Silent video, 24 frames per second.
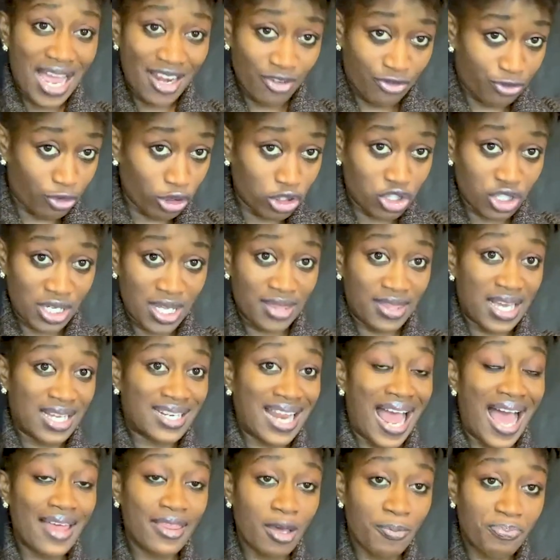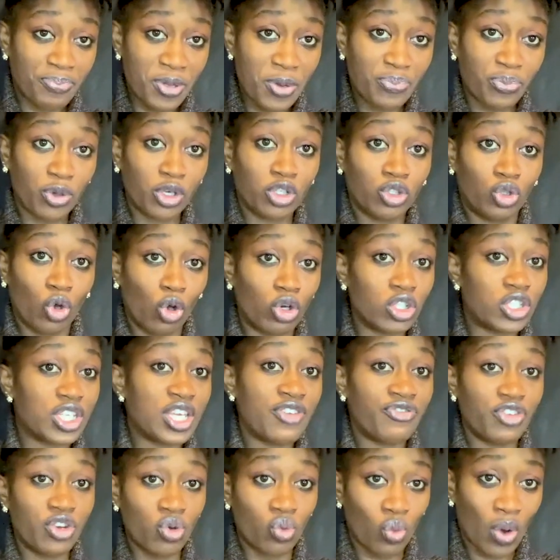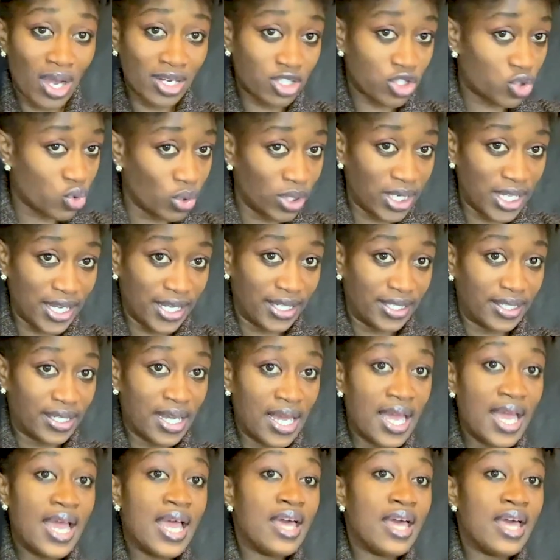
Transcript: unfortunate that other people don't even want to learn.